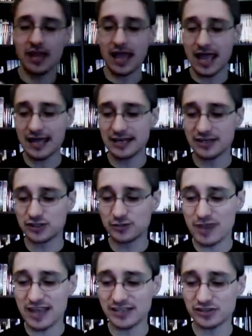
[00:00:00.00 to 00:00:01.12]
and
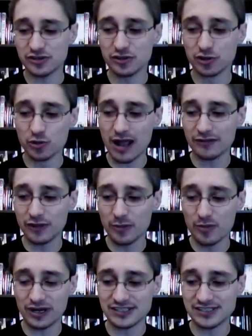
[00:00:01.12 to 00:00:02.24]
spaced throughout the
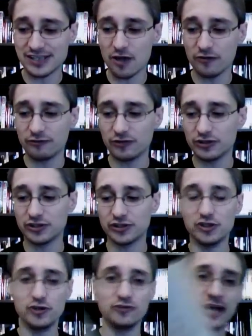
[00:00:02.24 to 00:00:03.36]
book itself,
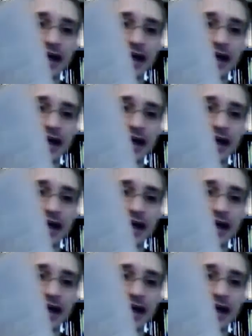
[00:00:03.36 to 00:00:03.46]
you've